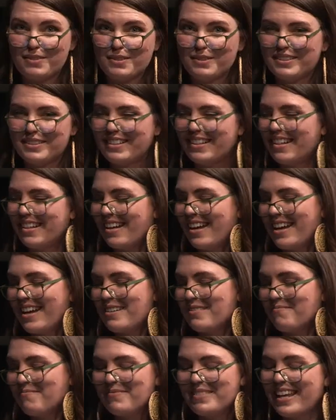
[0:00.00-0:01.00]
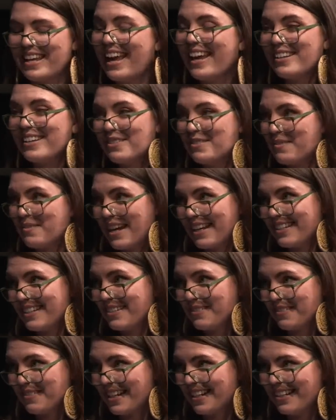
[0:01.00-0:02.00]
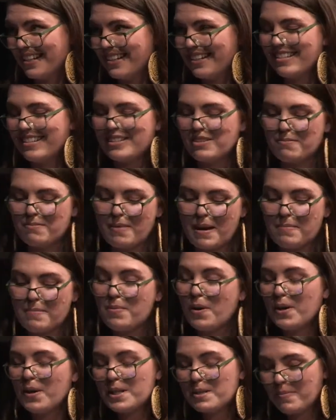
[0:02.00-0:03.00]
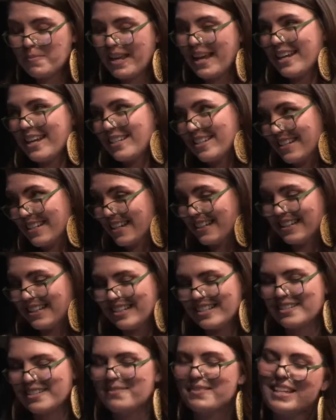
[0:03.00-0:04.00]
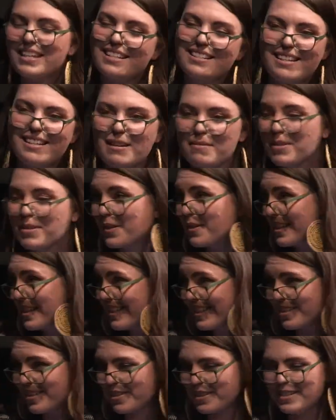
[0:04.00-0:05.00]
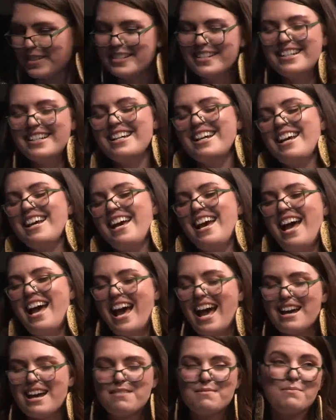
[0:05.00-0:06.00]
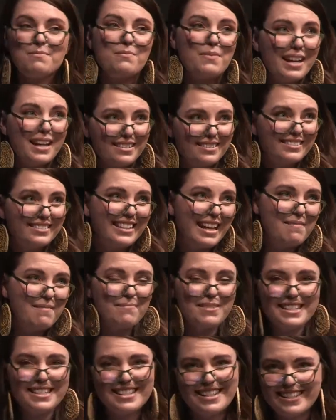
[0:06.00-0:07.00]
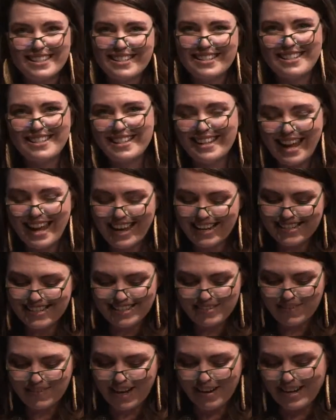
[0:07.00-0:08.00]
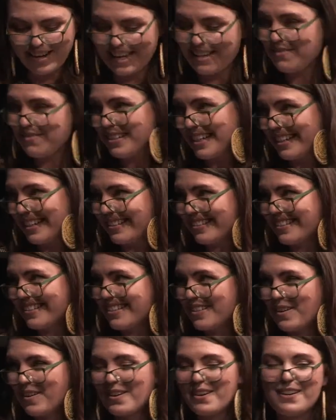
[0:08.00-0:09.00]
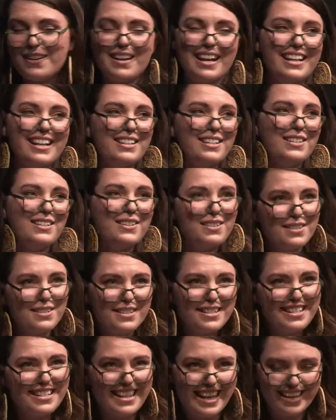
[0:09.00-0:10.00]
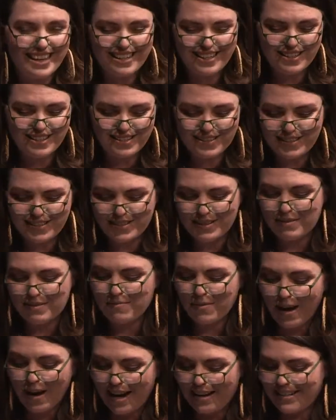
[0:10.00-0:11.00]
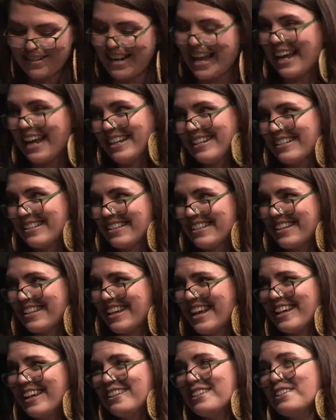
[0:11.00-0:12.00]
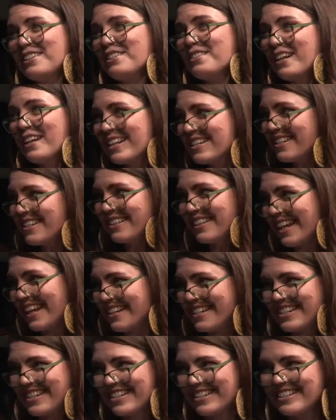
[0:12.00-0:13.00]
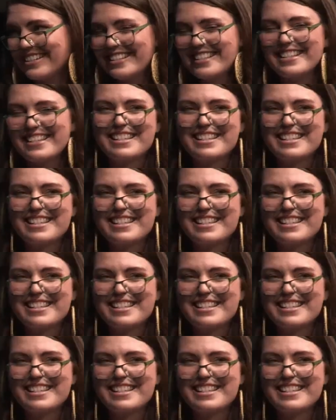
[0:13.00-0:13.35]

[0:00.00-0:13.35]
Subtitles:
Yeah. I cannot wait to read it. It is on my post-PhD list of things I'm going to do. Well, that brings us to the end of our evening. So a huge thank you to Briar and Ainsley, and congratulations.